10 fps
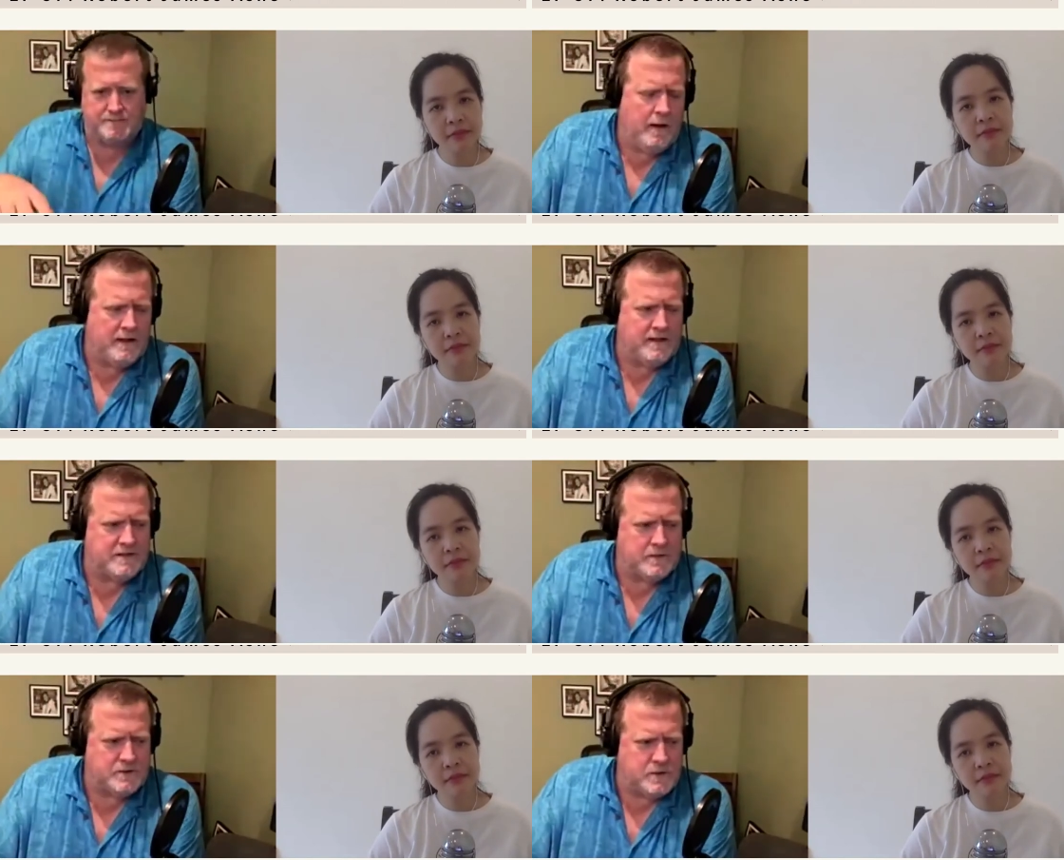Speaker 1: Because I
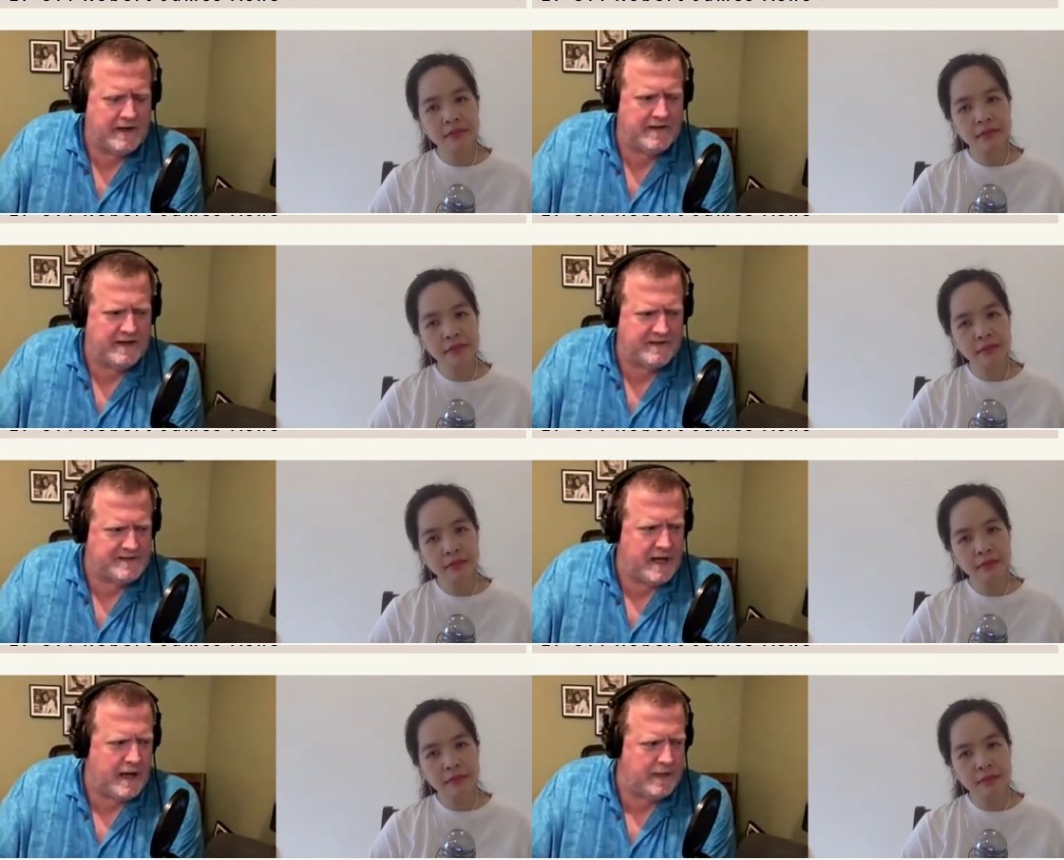was trying to think at the
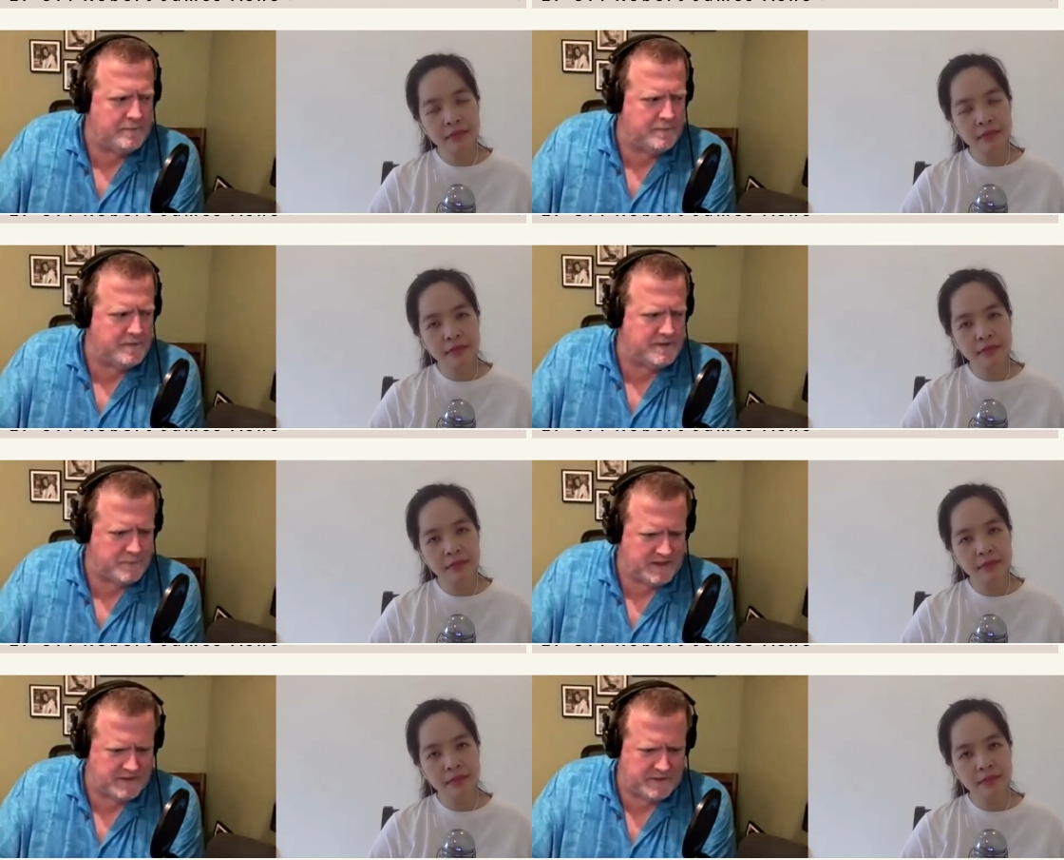time,
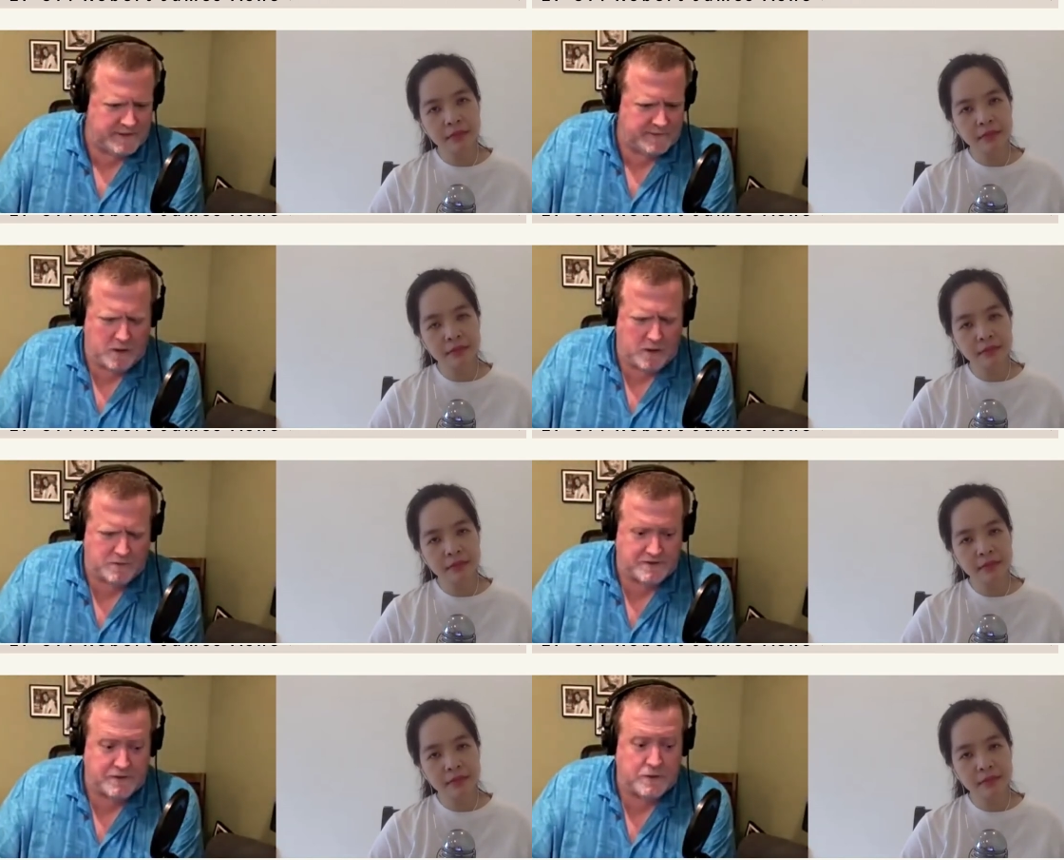especially, Conan
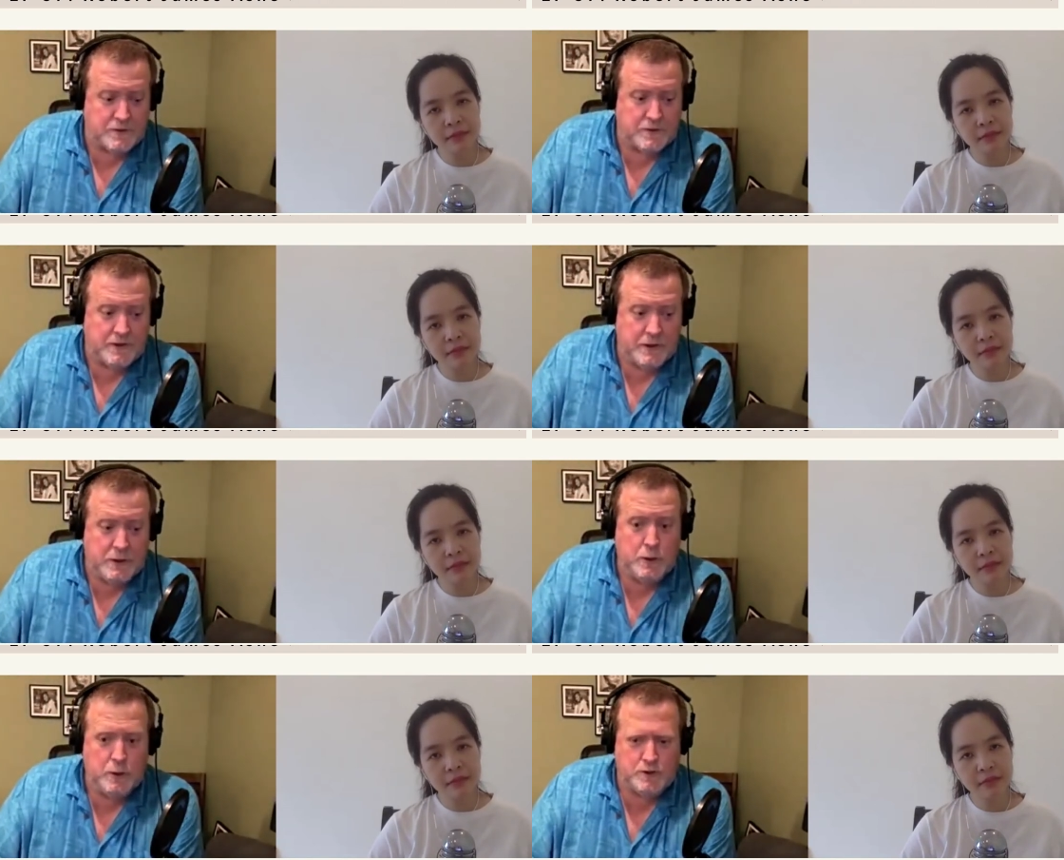was so
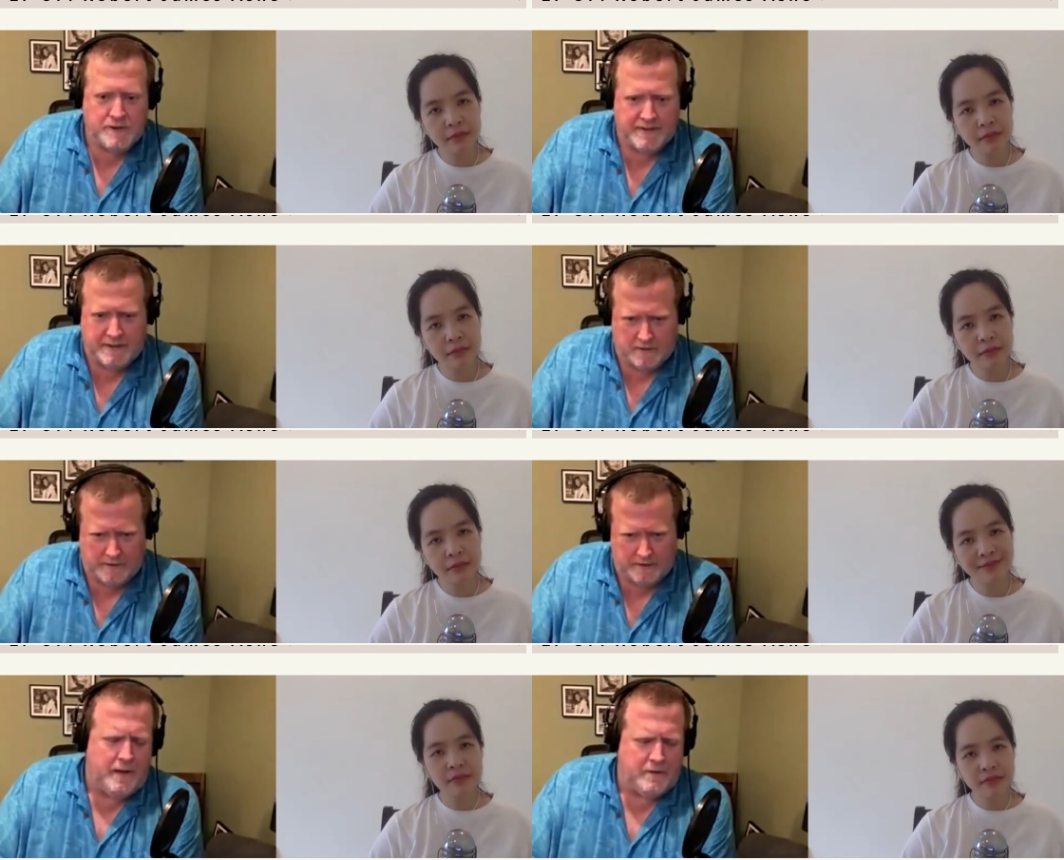huge on the internet.